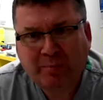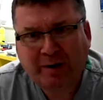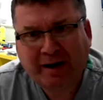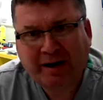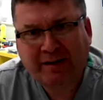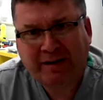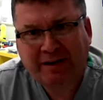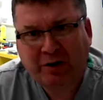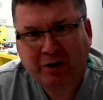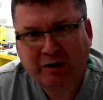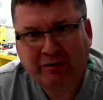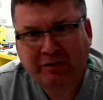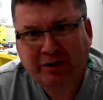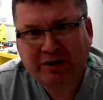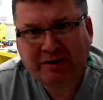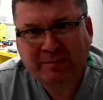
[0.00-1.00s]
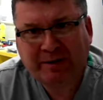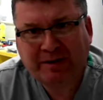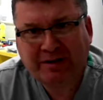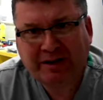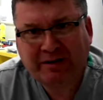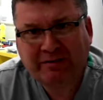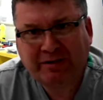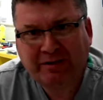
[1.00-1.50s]
back at the younger version of
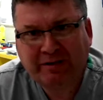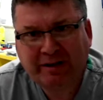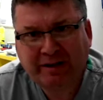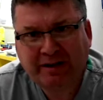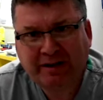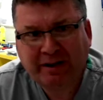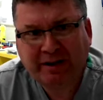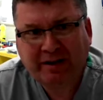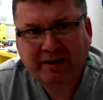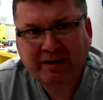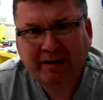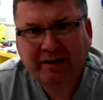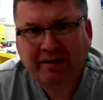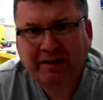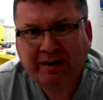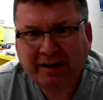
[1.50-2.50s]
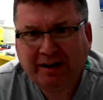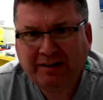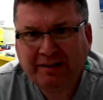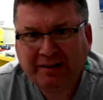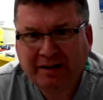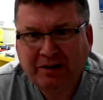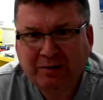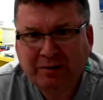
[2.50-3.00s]
myself and think, how the hell did
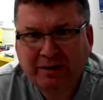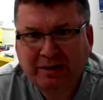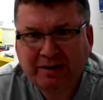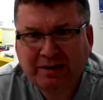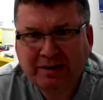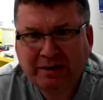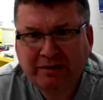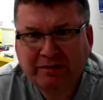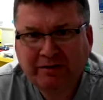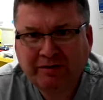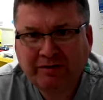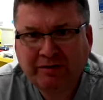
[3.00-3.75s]
he do that stuff?